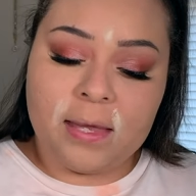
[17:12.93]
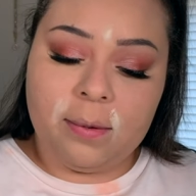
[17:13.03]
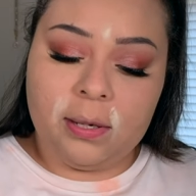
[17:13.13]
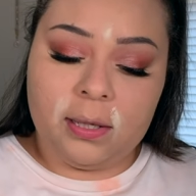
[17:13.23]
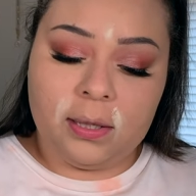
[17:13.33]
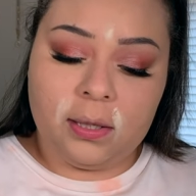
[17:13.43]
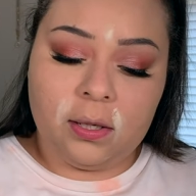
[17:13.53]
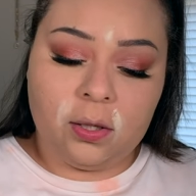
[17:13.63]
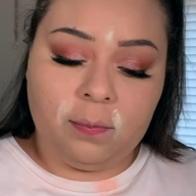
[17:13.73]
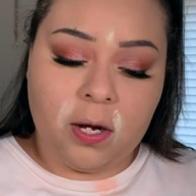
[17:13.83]
my
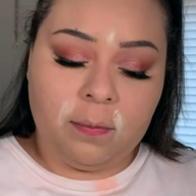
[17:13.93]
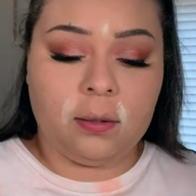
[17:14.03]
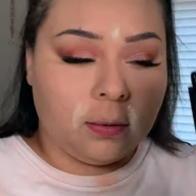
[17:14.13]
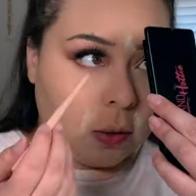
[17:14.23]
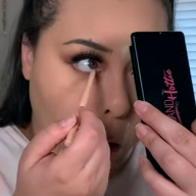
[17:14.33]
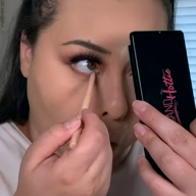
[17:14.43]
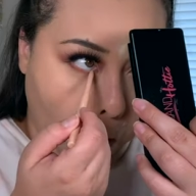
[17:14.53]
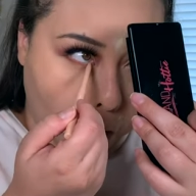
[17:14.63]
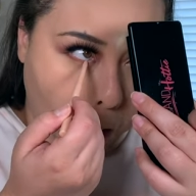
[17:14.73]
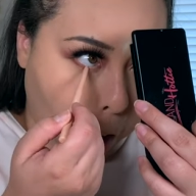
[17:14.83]
ColourPop B F
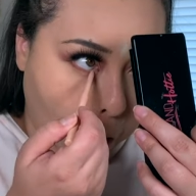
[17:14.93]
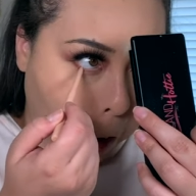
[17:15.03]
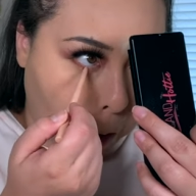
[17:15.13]
F Creme Gel